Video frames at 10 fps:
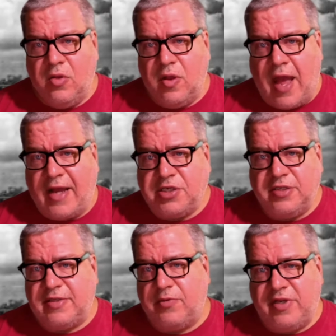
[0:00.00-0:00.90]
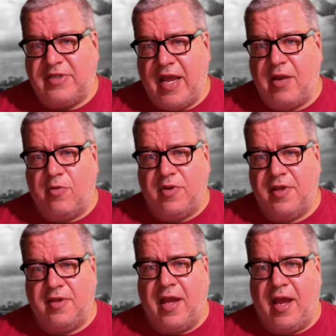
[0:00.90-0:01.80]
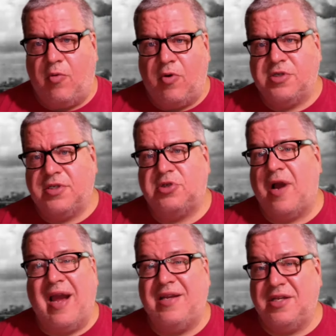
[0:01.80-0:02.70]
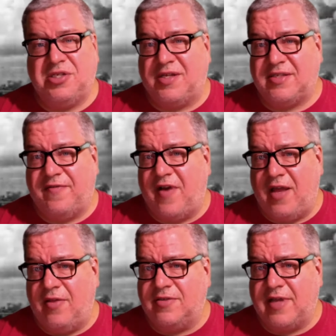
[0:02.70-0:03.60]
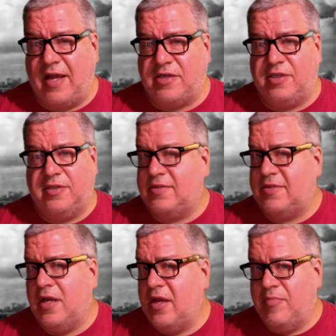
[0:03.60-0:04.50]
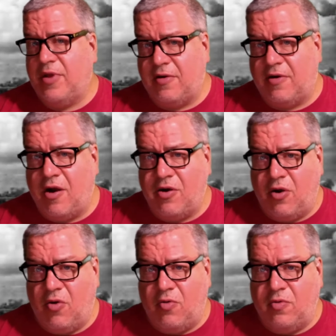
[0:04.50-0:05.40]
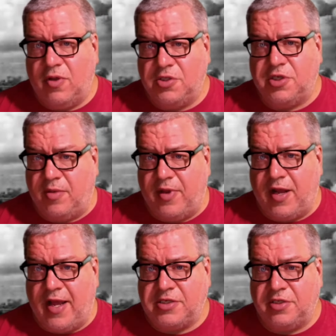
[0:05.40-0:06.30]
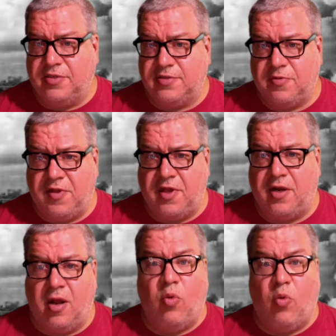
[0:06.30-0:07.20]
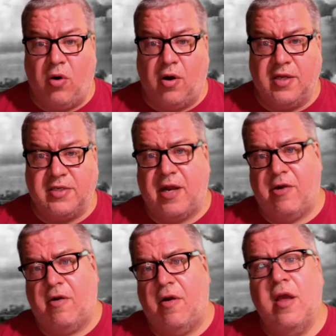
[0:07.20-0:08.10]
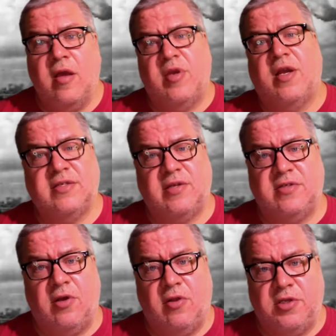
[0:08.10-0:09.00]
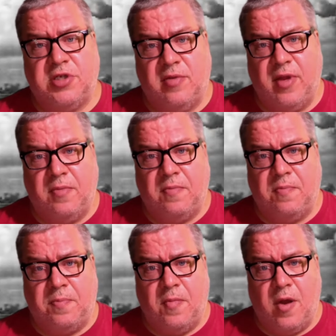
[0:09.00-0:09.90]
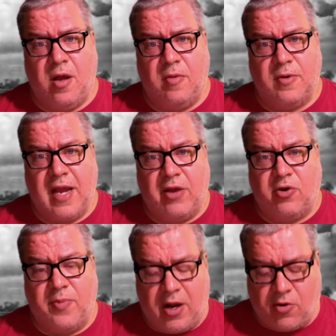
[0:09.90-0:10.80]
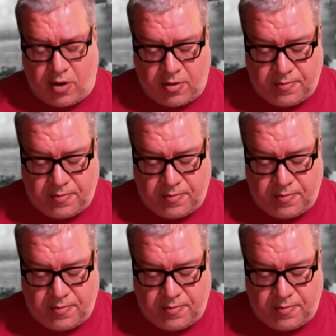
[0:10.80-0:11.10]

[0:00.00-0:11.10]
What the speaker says: actions that we take within that, we're just trying to justify those actions. But there are no legitimate actions within a war on terror because there's no legitimate counter power.